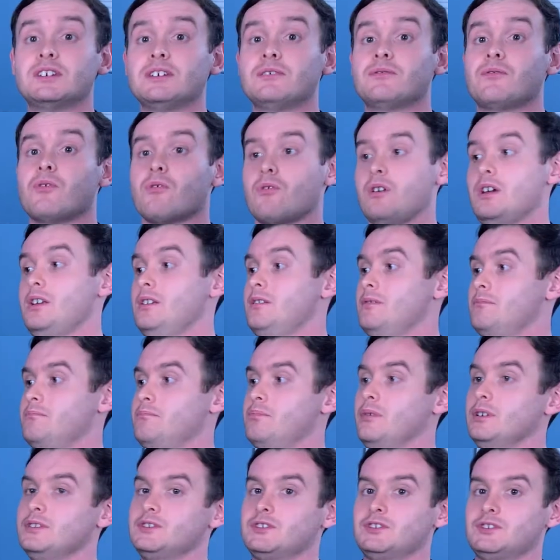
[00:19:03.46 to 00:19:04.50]
for it,
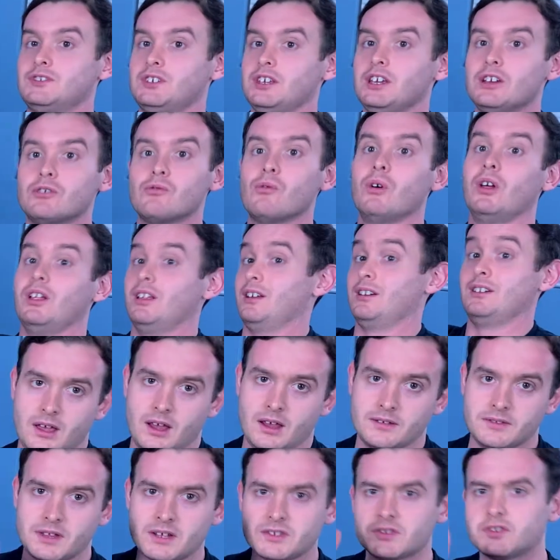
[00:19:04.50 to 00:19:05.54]
but sequel.
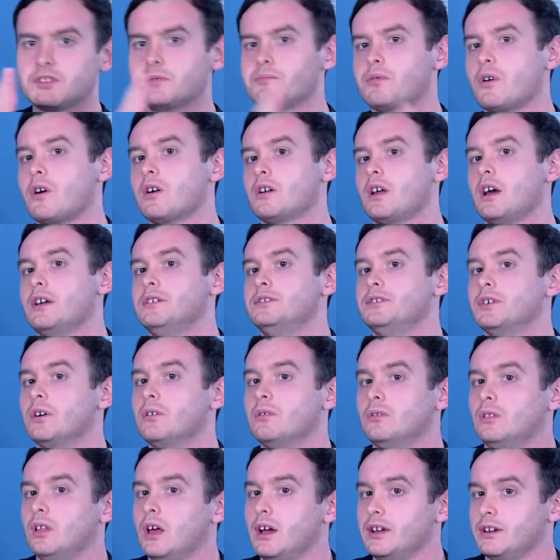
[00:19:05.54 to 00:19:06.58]
And that's the part I
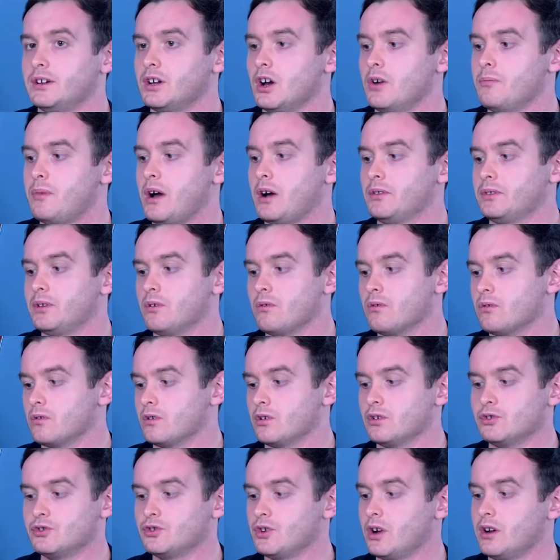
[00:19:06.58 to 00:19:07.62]
don't like about the
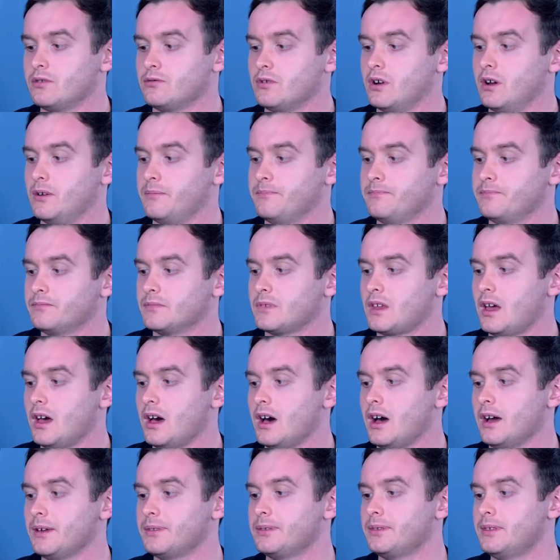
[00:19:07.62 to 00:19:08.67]
horror genre.
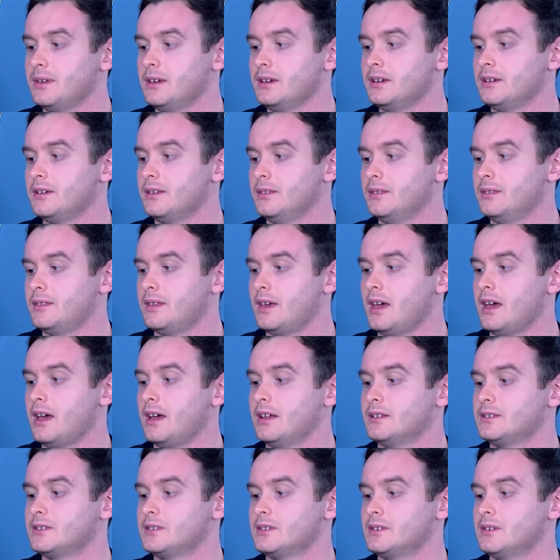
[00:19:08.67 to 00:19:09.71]
I think
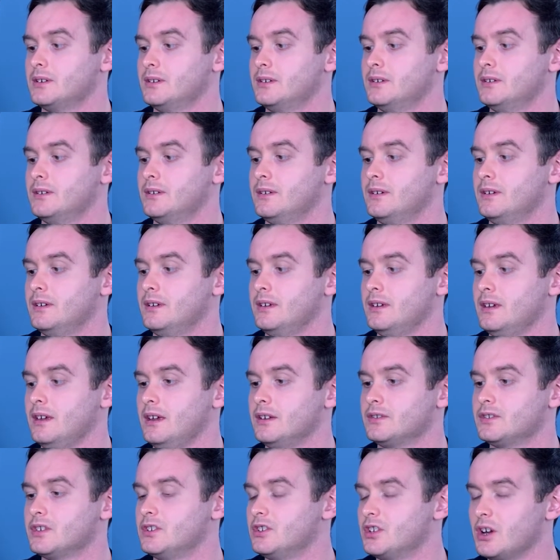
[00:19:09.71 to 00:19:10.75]
that
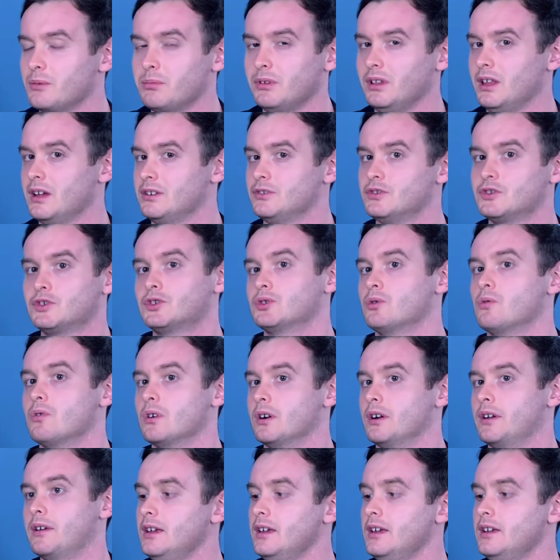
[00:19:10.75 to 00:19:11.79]
it's a double-edged
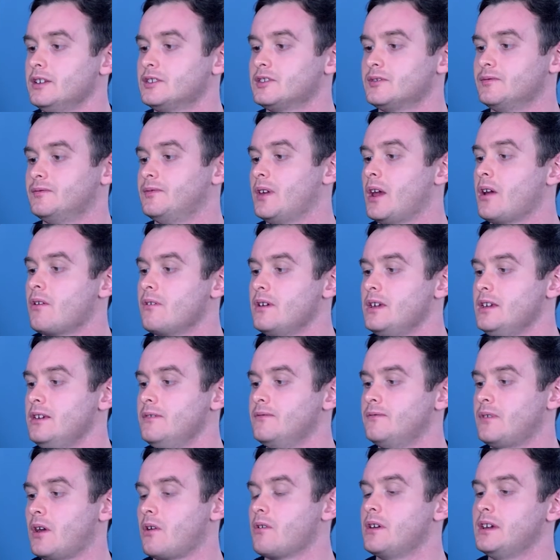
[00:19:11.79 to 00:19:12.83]
sword. It's very,
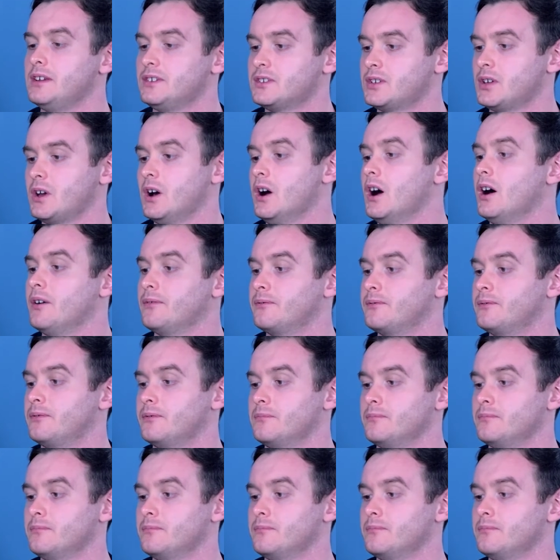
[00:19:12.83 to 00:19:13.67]
very tough